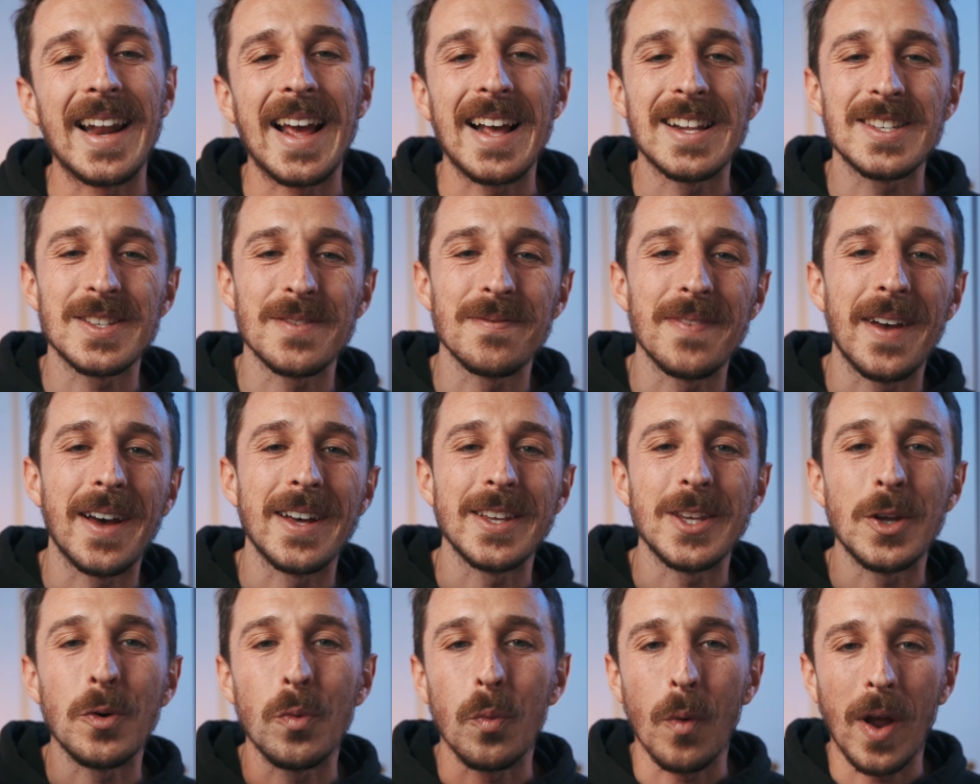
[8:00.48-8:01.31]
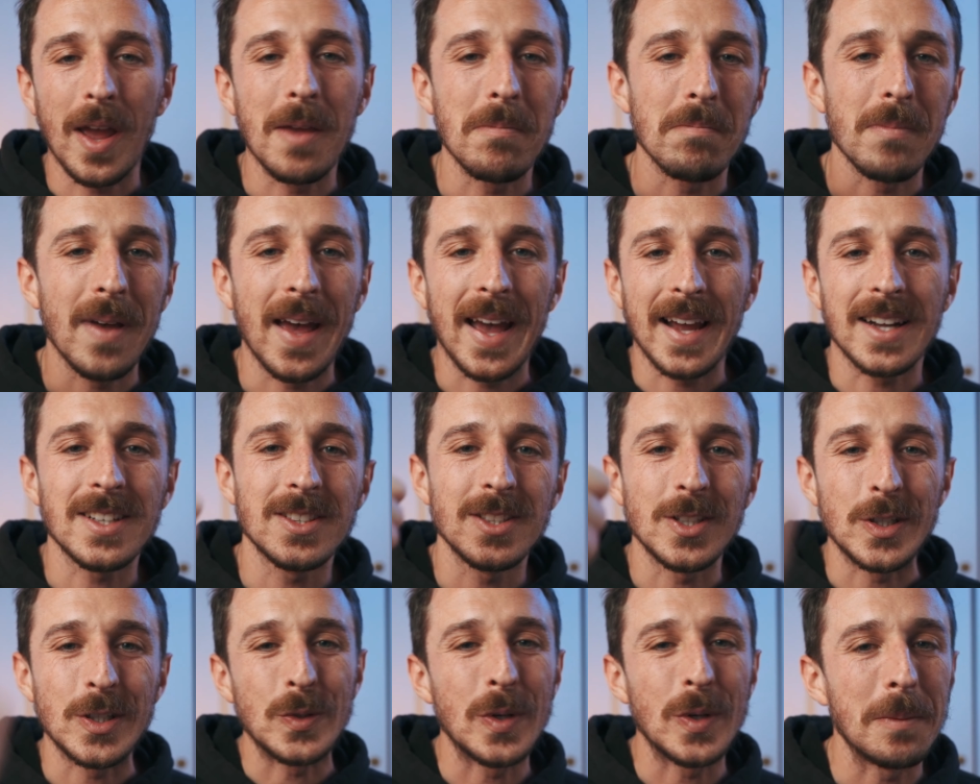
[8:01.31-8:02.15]
add some value right back
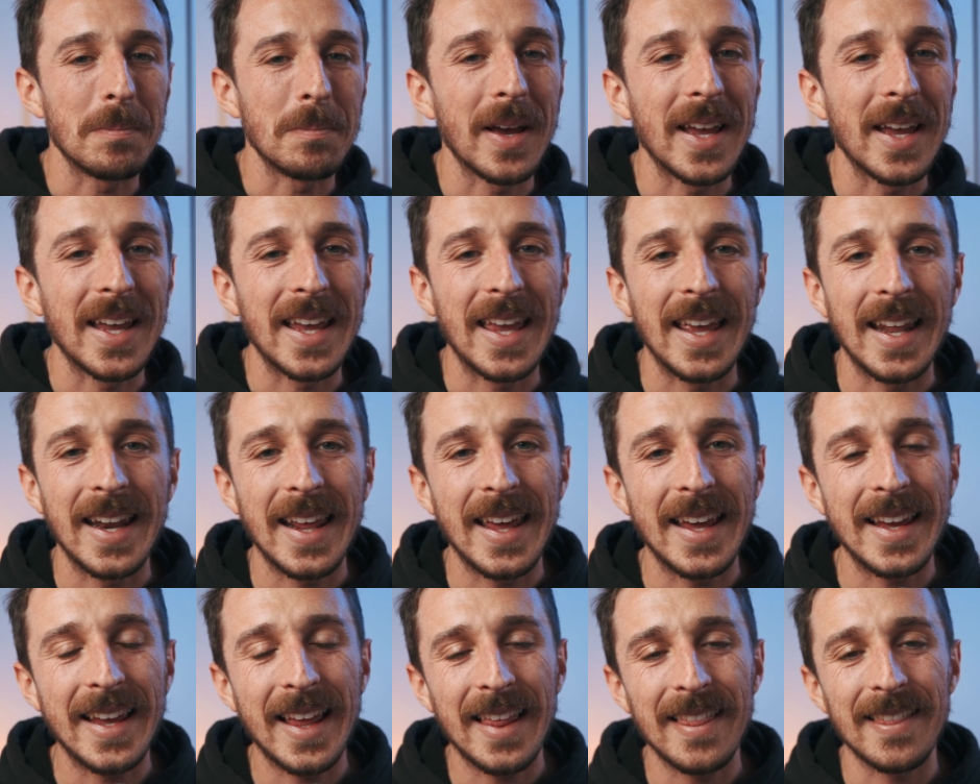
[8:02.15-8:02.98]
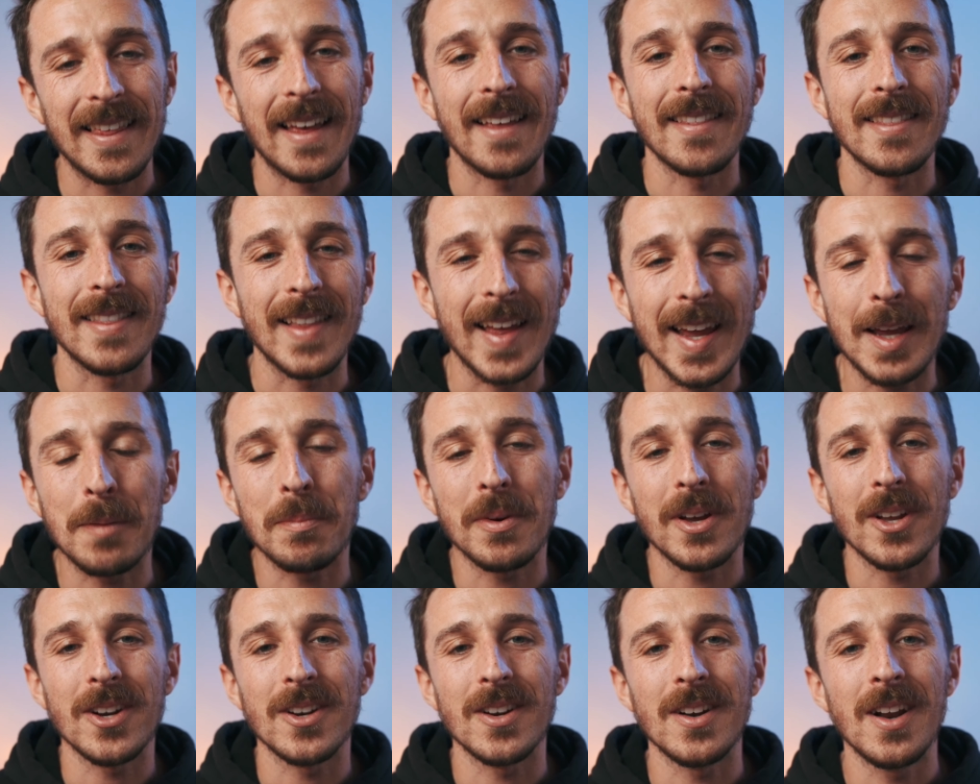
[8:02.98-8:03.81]
to it by hitting that like
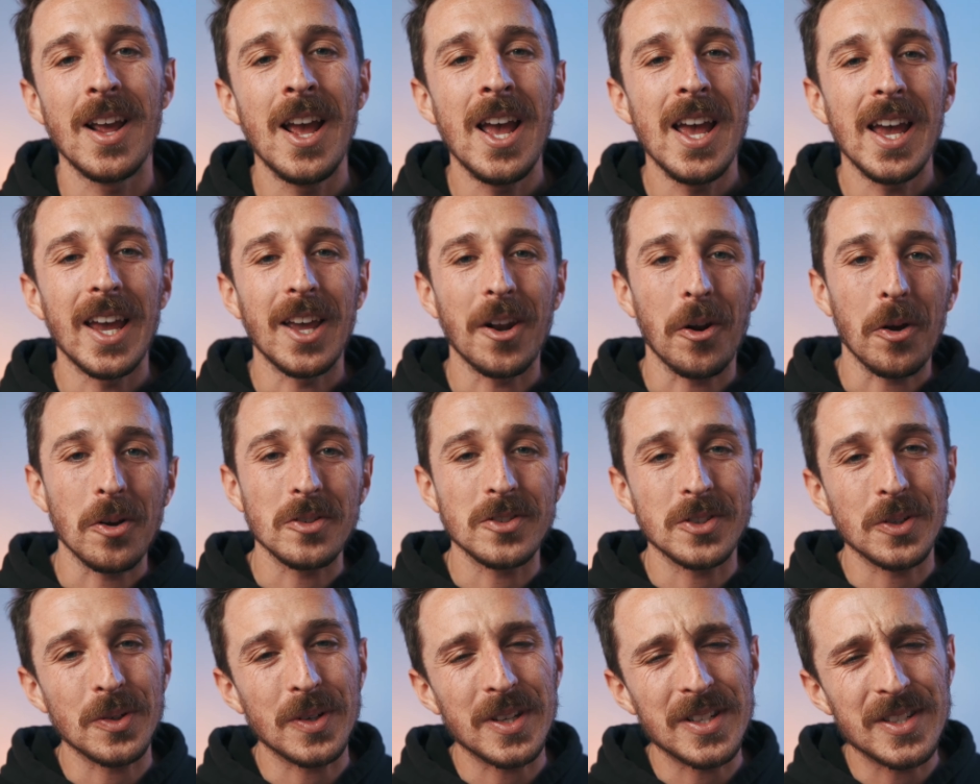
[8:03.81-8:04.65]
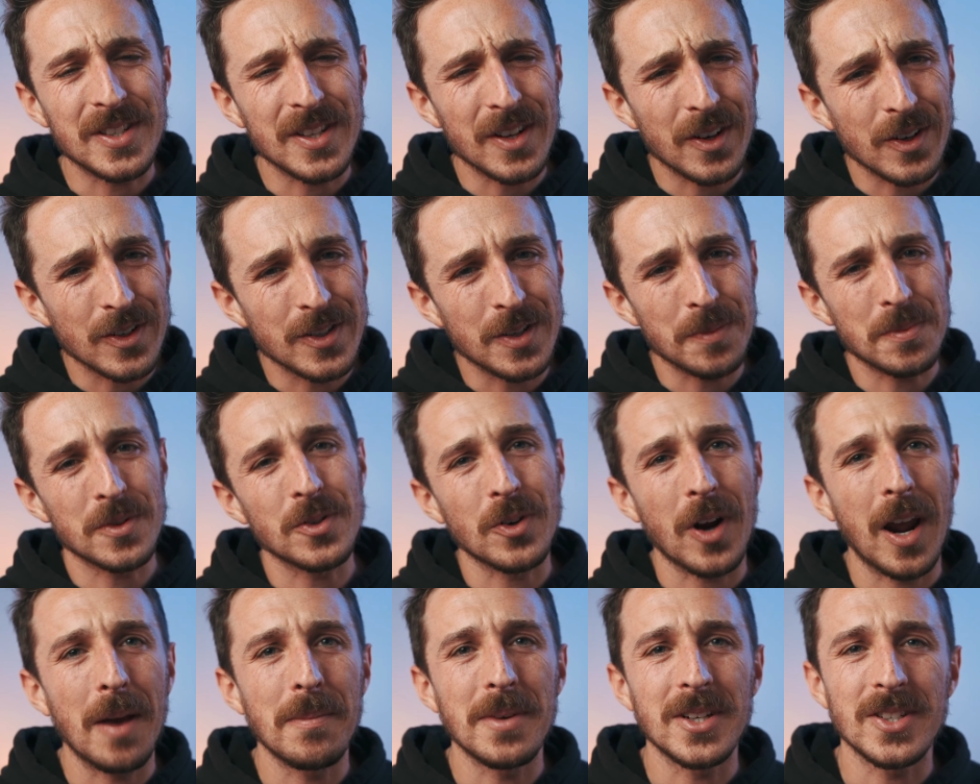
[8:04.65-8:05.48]
button, and also consider
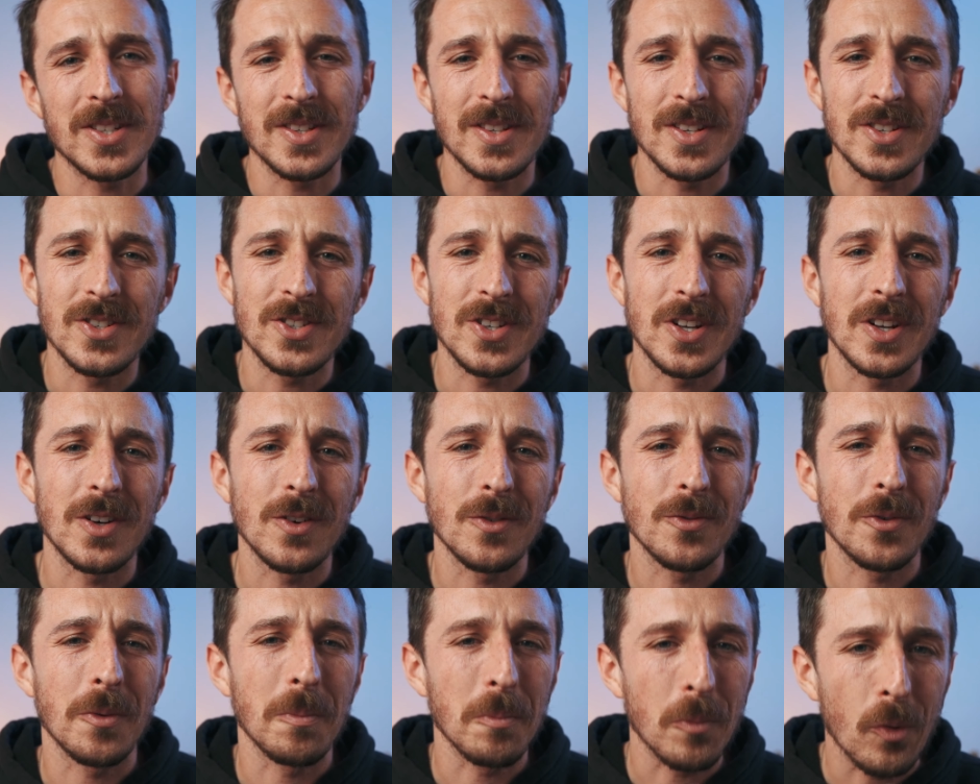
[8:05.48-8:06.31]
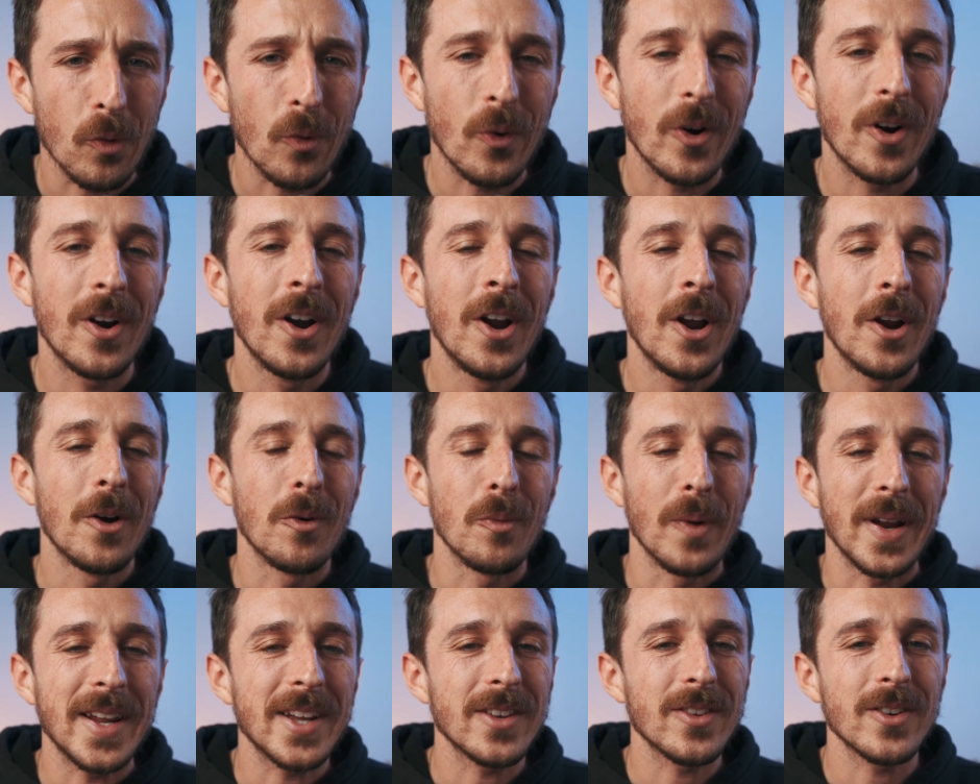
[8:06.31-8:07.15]
subscribing to this channel for more
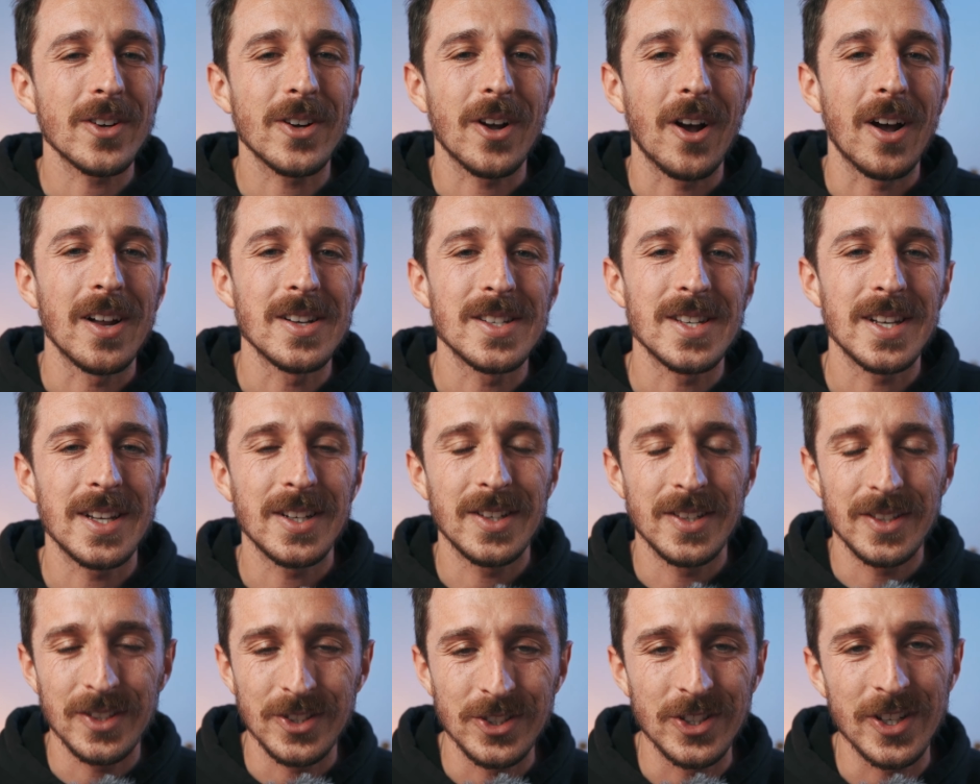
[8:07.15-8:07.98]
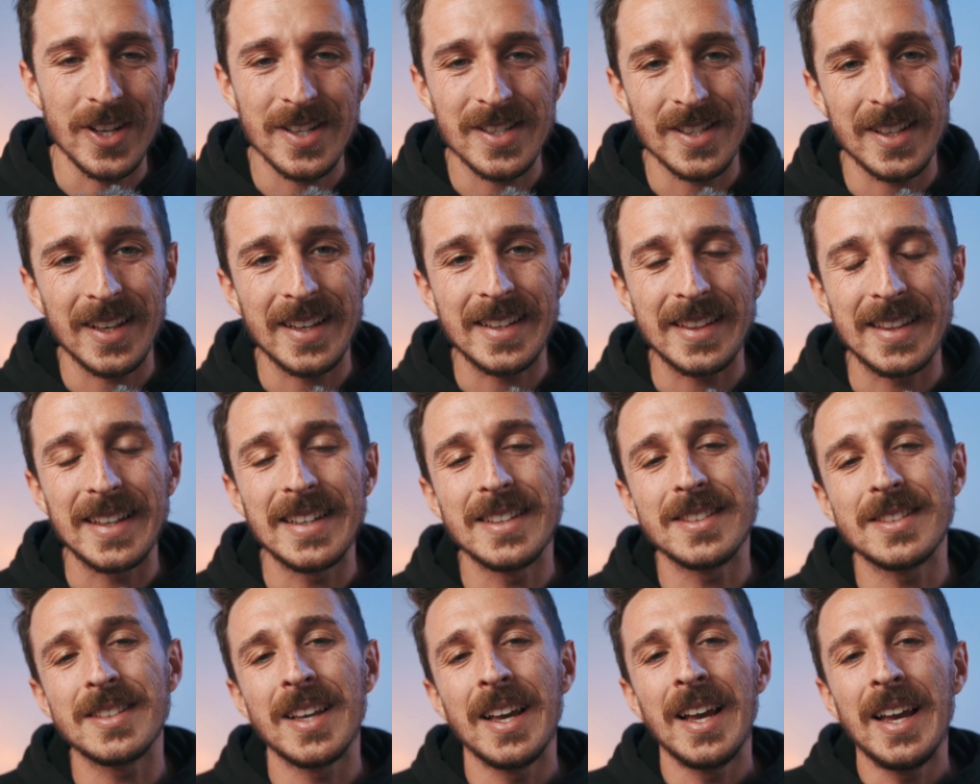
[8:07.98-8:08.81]
regular content just like
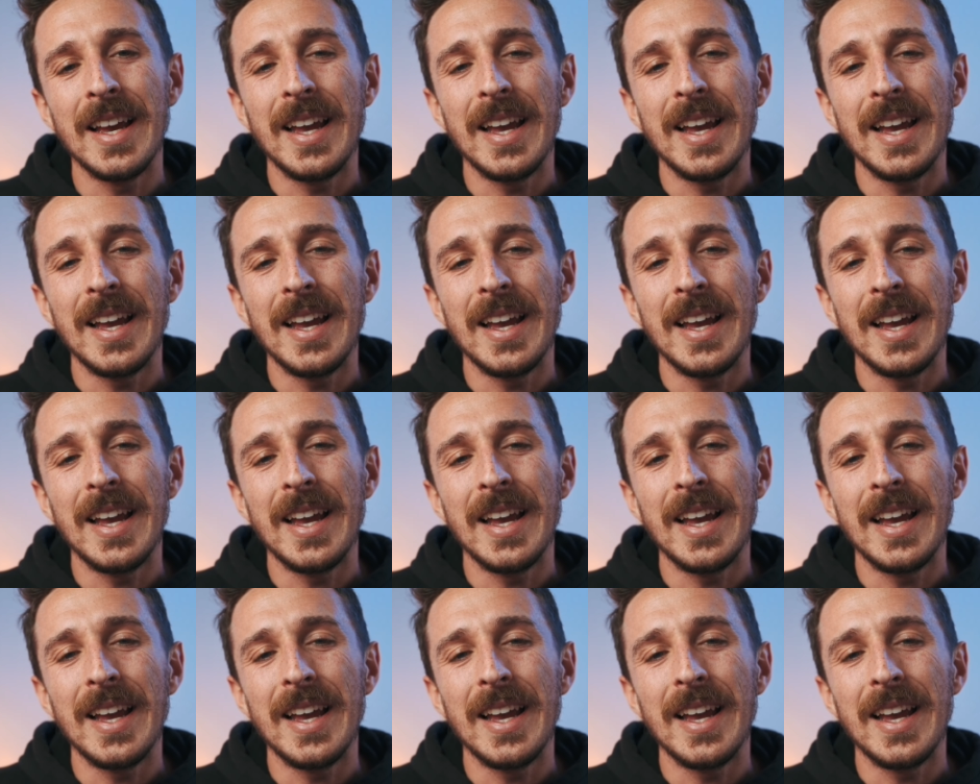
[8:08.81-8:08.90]
this.